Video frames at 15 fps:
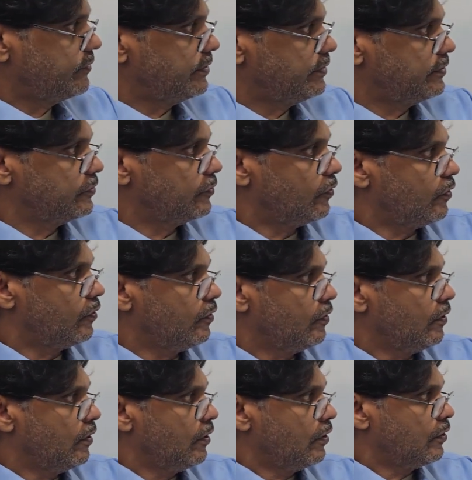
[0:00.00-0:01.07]
with your
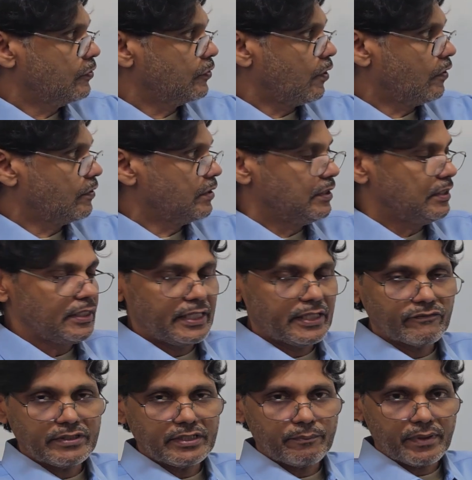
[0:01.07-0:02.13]
total
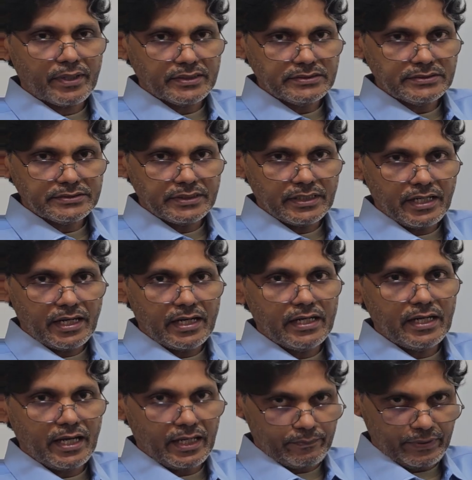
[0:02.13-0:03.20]
equity plus
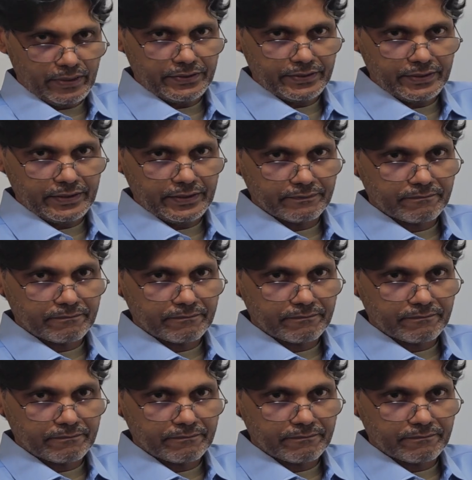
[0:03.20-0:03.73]
liability.